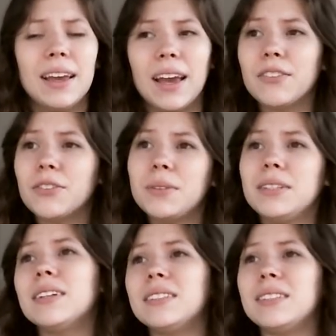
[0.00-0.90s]
everyone
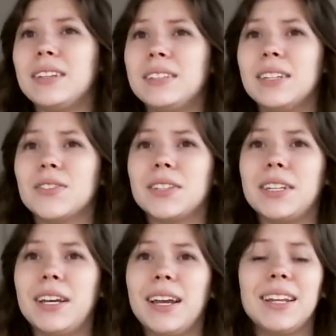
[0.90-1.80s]
does things
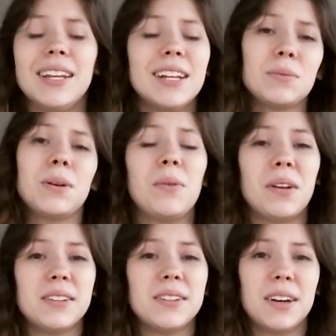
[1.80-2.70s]
differently, and that's why I
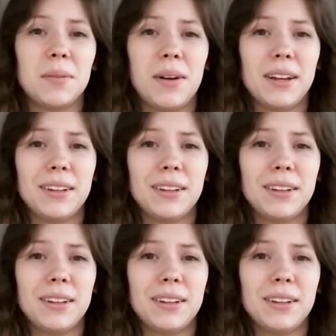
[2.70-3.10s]
want to talk about it,